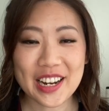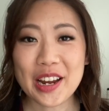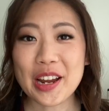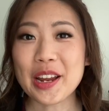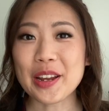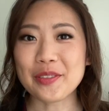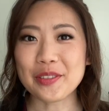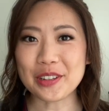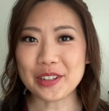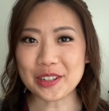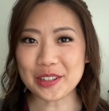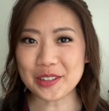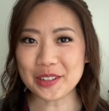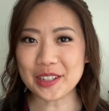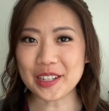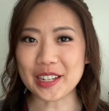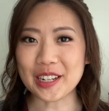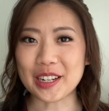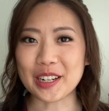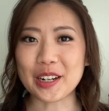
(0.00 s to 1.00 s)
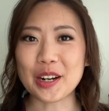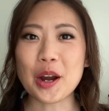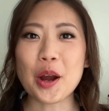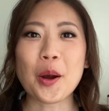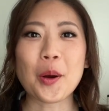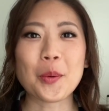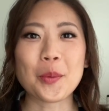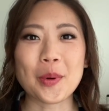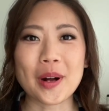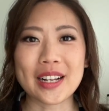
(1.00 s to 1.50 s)
If you're new here,
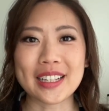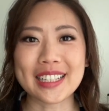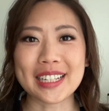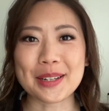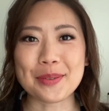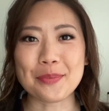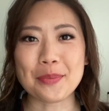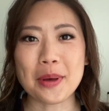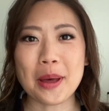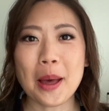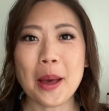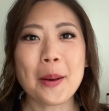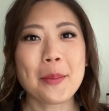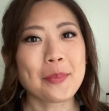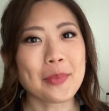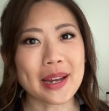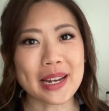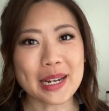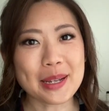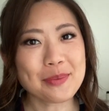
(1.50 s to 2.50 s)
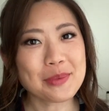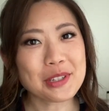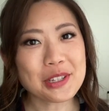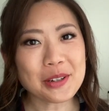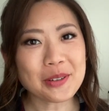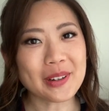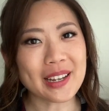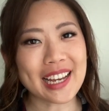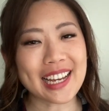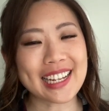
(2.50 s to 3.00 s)
welcome. My name is
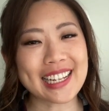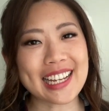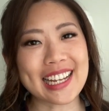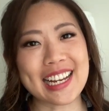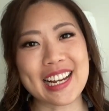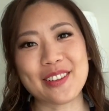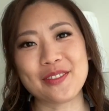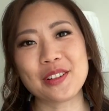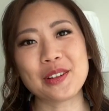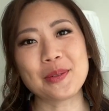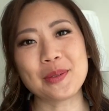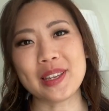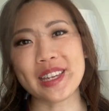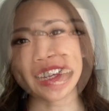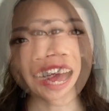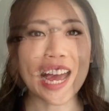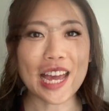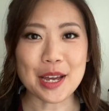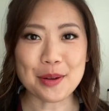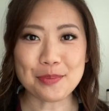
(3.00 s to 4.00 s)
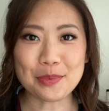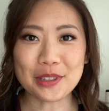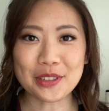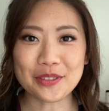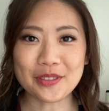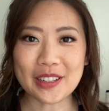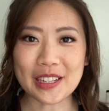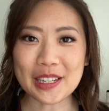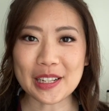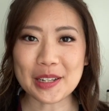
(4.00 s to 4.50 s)
Joanne, and every week I
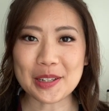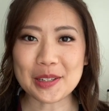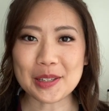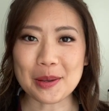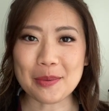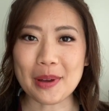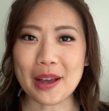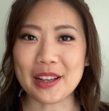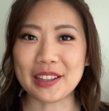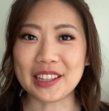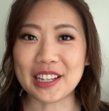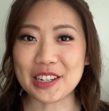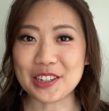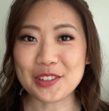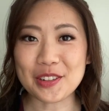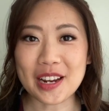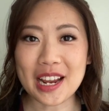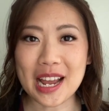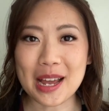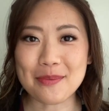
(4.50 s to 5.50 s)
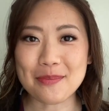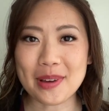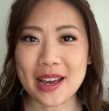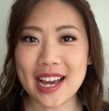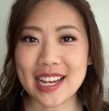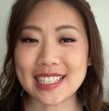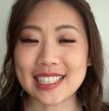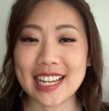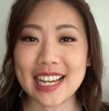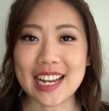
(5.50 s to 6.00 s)
upload videos about luxury
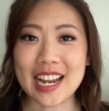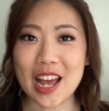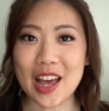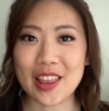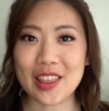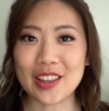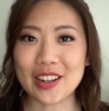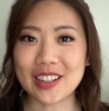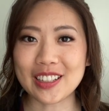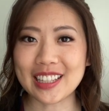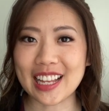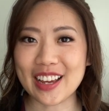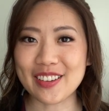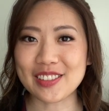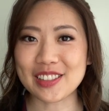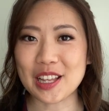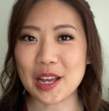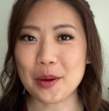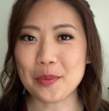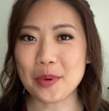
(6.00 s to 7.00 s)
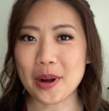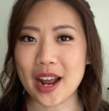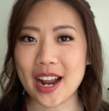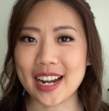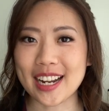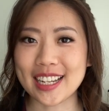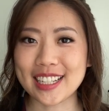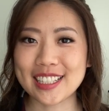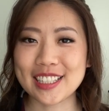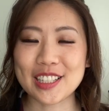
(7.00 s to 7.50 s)
handbags and other lifestyle
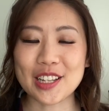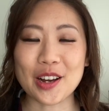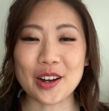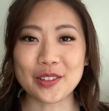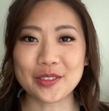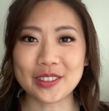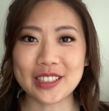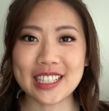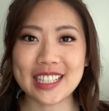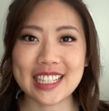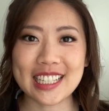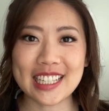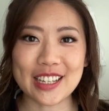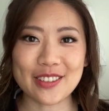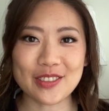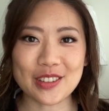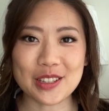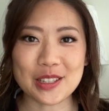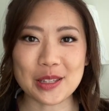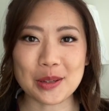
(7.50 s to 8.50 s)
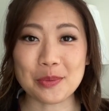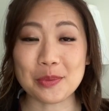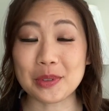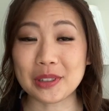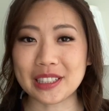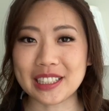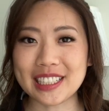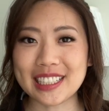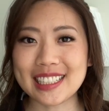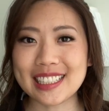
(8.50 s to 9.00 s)
products to hopefully give you some
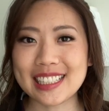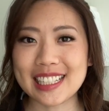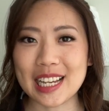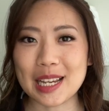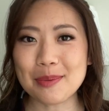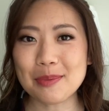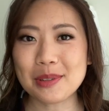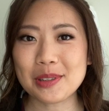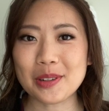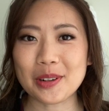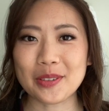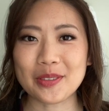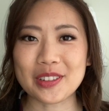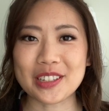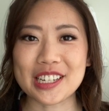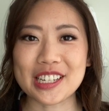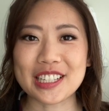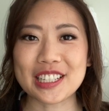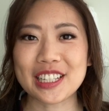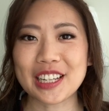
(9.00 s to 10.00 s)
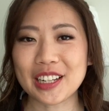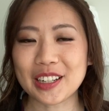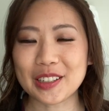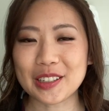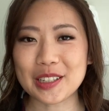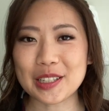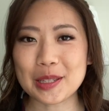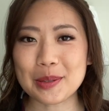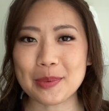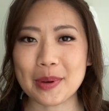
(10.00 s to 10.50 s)
really good tips or if you're just
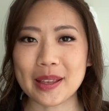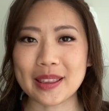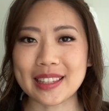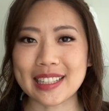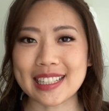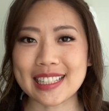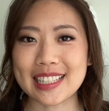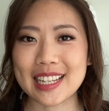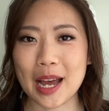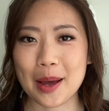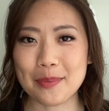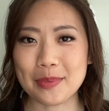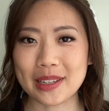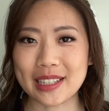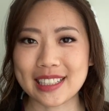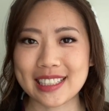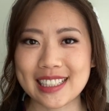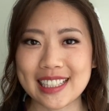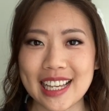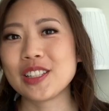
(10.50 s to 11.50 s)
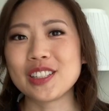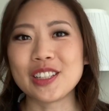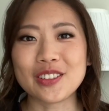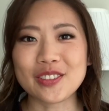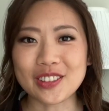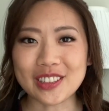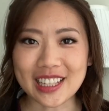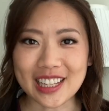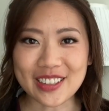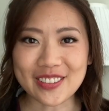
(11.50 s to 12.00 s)
curious about these topics. So if
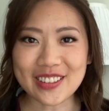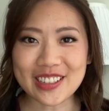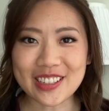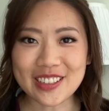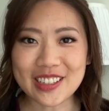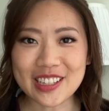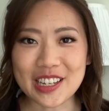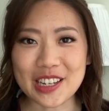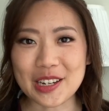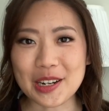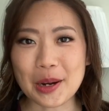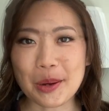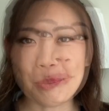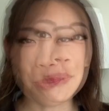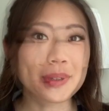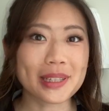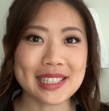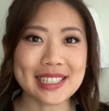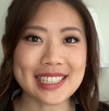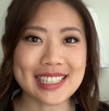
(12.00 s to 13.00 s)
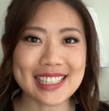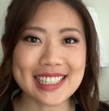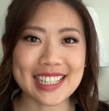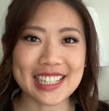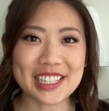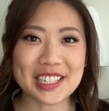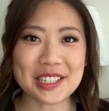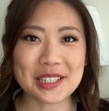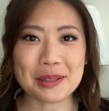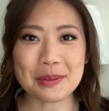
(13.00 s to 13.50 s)
you like what you hear, please
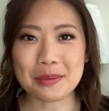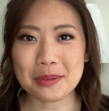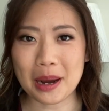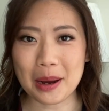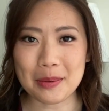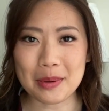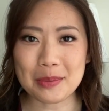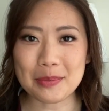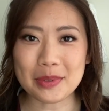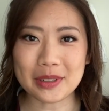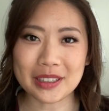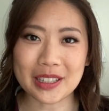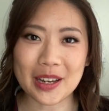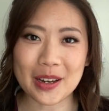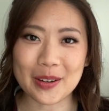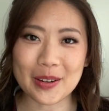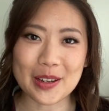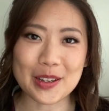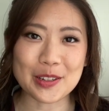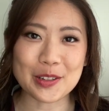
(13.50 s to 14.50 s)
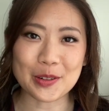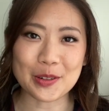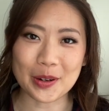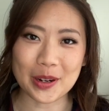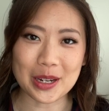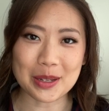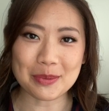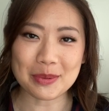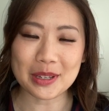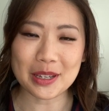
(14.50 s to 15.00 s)
consider subscribing below and
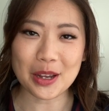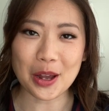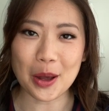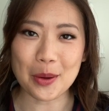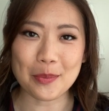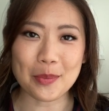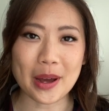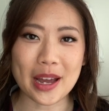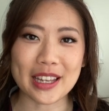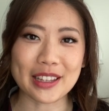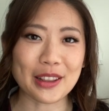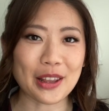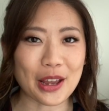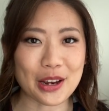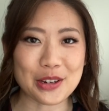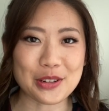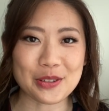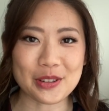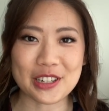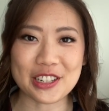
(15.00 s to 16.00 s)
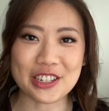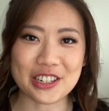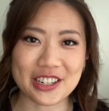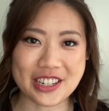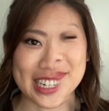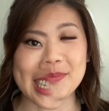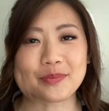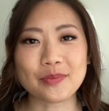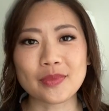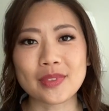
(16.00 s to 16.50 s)
joining me on my luxury
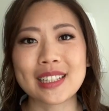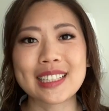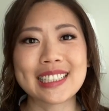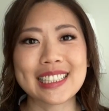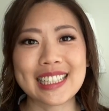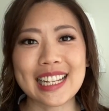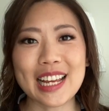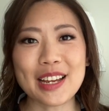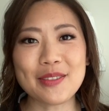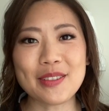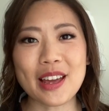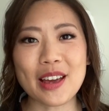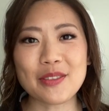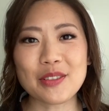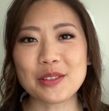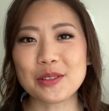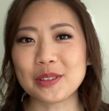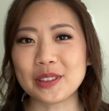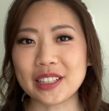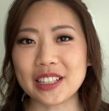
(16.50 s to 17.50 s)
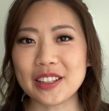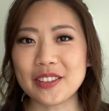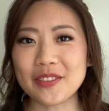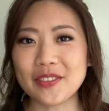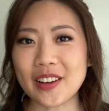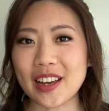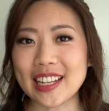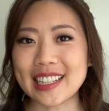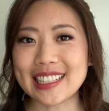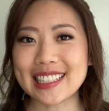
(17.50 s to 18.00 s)
journey. Today we have a really
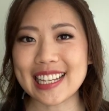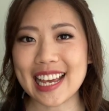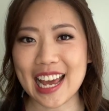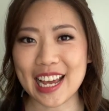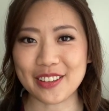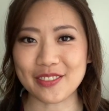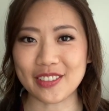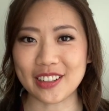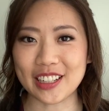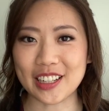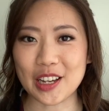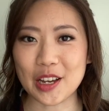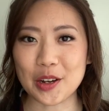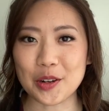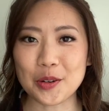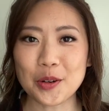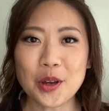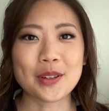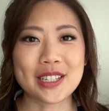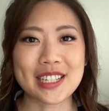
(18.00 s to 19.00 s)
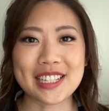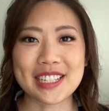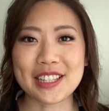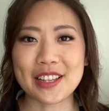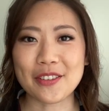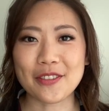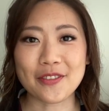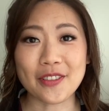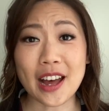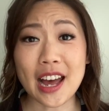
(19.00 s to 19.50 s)
fun tag video, which is
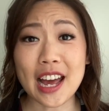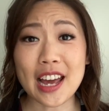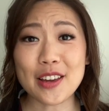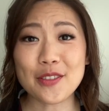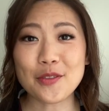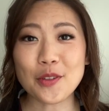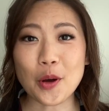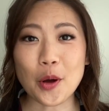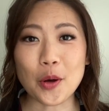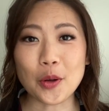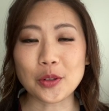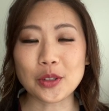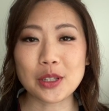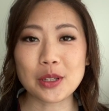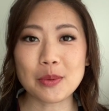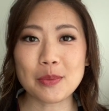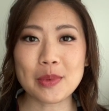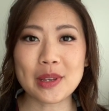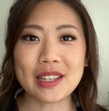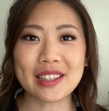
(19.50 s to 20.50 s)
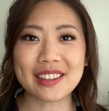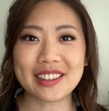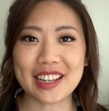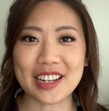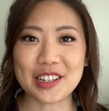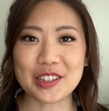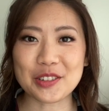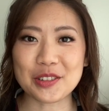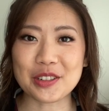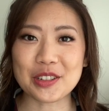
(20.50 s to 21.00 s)
the five ultimate
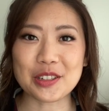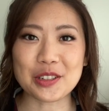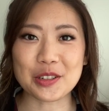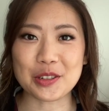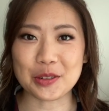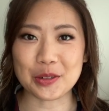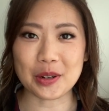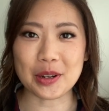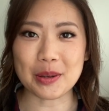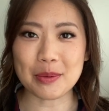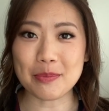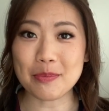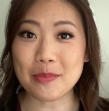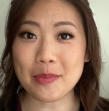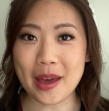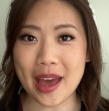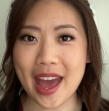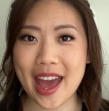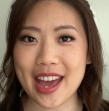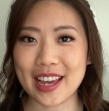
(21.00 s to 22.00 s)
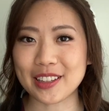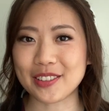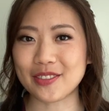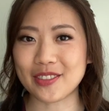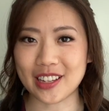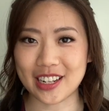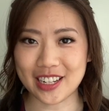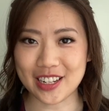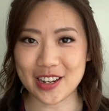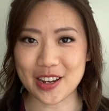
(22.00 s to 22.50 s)
luxury dream bag
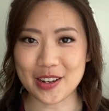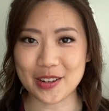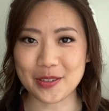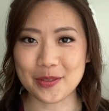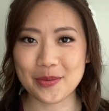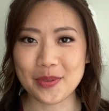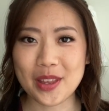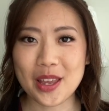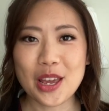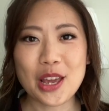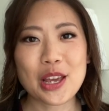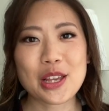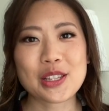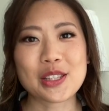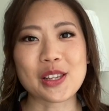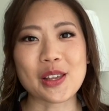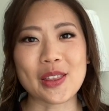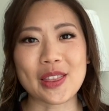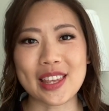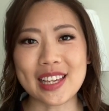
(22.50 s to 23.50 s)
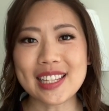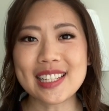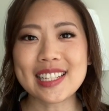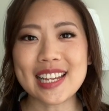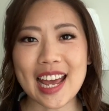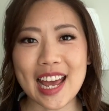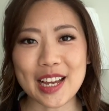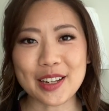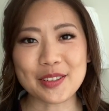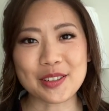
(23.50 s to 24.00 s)
video. So this
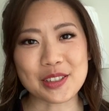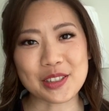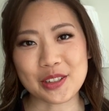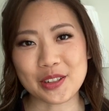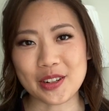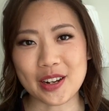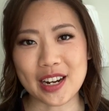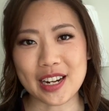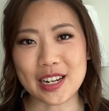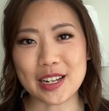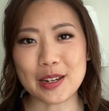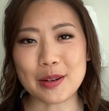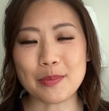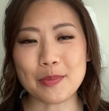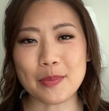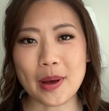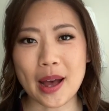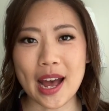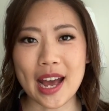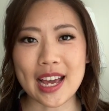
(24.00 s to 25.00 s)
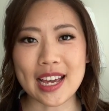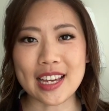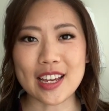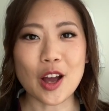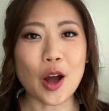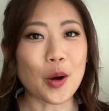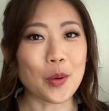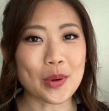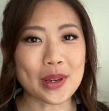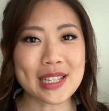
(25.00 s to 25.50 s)
tag was created by
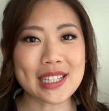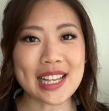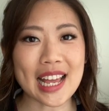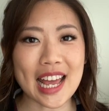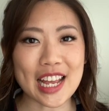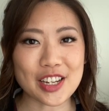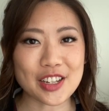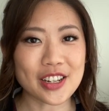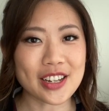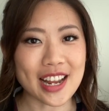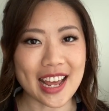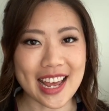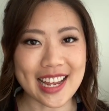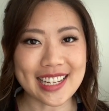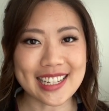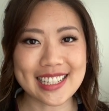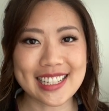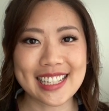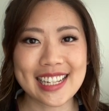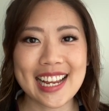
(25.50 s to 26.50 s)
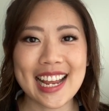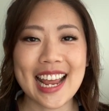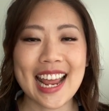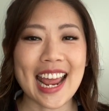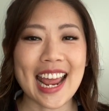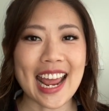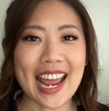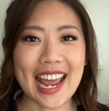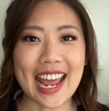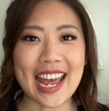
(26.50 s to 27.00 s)
Always Antonette,
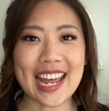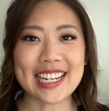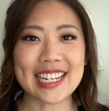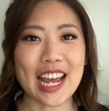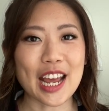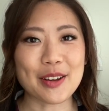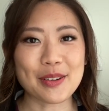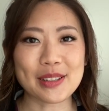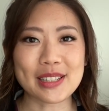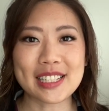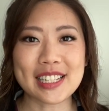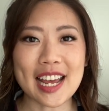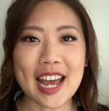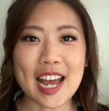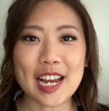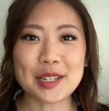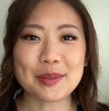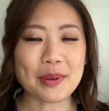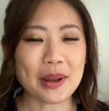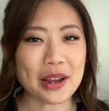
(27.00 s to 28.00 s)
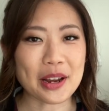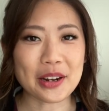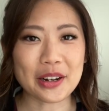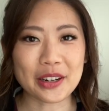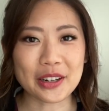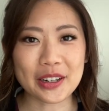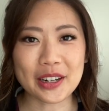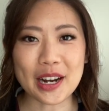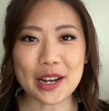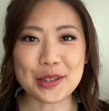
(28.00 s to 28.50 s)
and I was tagged by
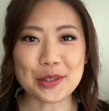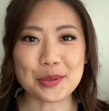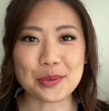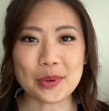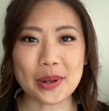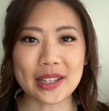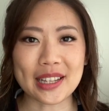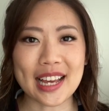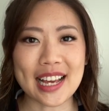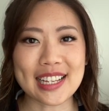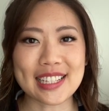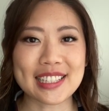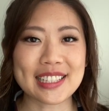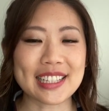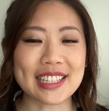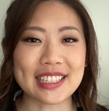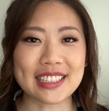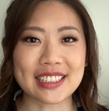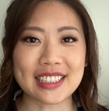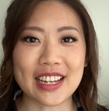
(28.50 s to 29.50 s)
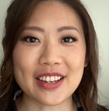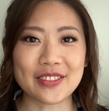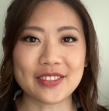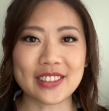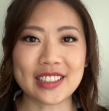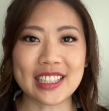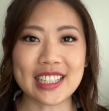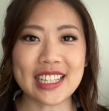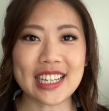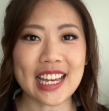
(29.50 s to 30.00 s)
her as well as the
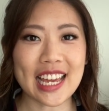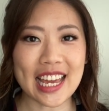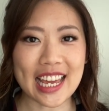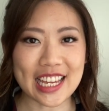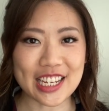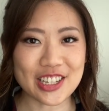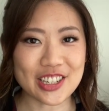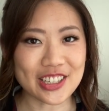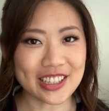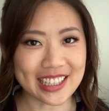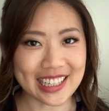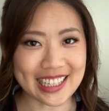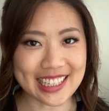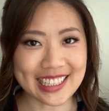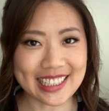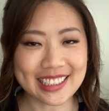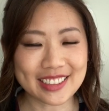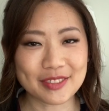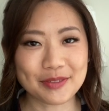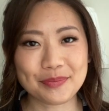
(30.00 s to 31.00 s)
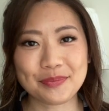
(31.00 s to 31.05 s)
lovely Angeleyn.